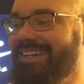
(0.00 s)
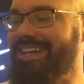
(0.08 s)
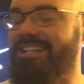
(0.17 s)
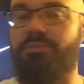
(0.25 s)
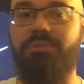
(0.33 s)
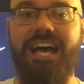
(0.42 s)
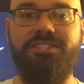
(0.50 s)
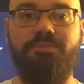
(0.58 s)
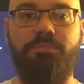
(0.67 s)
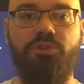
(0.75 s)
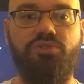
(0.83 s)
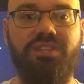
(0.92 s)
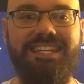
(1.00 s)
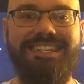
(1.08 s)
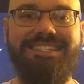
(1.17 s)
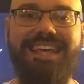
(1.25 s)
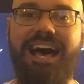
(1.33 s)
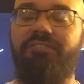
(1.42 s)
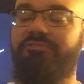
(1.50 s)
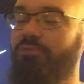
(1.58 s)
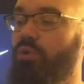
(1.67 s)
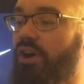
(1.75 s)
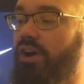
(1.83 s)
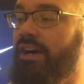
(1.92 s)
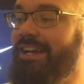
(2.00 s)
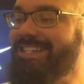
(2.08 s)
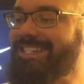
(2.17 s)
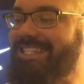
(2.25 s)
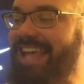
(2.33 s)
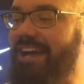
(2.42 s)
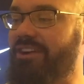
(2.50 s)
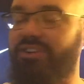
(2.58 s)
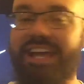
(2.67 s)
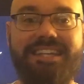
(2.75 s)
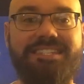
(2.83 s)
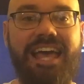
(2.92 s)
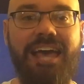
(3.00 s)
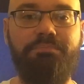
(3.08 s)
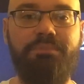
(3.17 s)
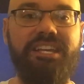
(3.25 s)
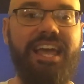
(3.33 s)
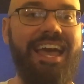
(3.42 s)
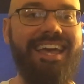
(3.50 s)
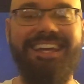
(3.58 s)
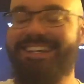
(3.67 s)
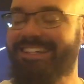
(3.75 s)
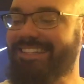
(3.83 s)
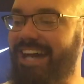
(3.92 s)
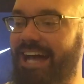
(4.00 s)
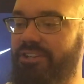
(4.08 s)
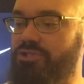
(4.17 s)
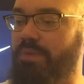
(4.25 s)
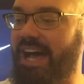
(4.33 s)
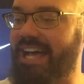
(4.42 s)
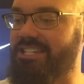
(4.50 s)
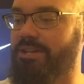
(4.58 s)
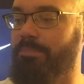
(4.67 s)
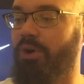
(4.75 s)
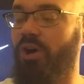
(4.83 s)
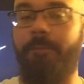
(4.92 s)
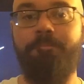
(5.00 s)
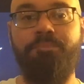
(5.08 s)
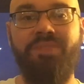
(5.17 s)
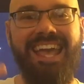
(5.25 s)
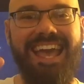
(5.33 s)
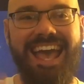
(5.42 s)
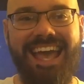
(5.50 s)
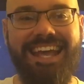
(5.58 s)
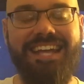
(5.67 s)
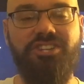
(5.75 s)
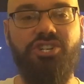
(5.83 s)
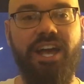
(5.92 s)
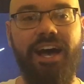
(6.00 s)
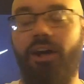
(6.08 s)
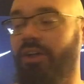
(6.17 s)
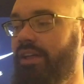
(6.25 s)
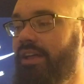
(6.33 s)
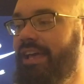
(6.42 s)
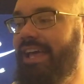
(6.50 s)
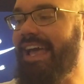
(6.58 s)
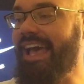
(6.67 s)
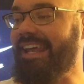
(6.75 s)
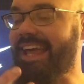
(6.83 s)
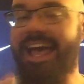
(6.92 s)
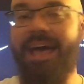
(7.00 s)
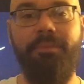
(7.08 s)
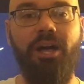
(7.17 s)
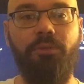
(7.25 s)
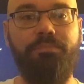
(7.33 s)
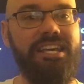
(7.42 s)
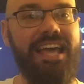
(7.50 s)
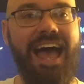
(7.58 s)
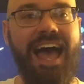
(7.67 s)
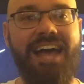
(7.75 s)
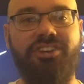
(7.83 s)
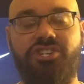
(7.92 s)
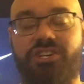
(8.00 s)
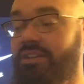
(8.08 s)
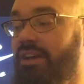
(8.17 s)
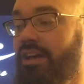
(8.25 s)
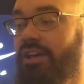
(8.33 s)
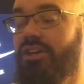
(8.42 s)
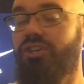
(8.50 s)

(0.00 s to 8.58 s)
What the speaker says: Got some lines and personal leans out for Saturday's NBA, college basketball, NHL, and MLB action.